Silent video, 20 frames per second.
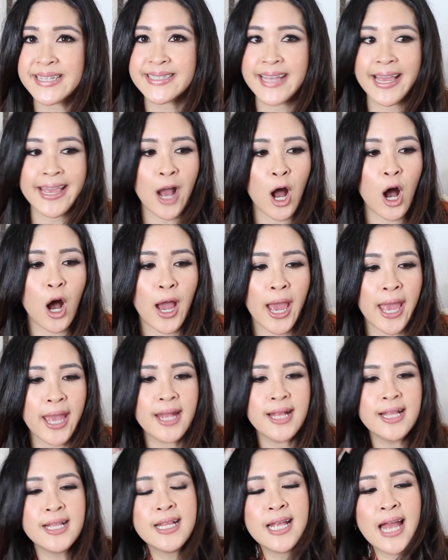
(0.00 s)
say
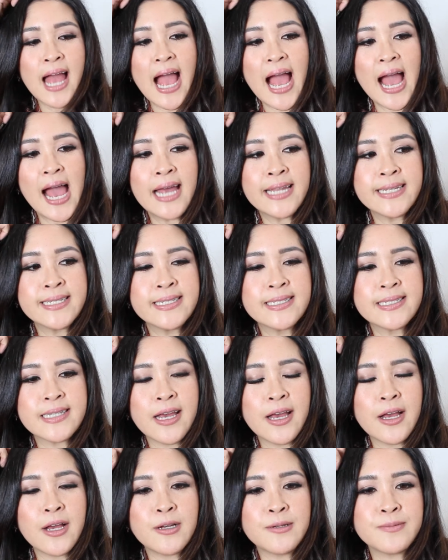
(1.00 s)
hi and
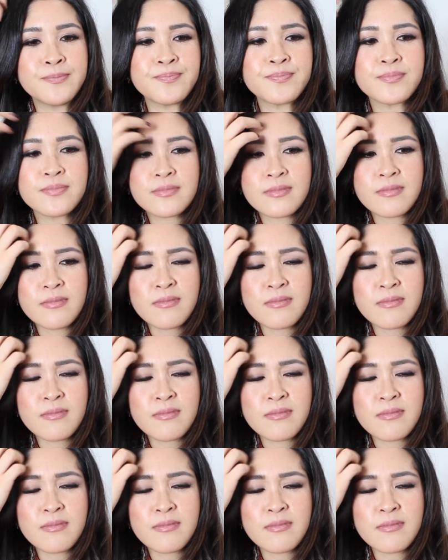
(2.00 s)
um,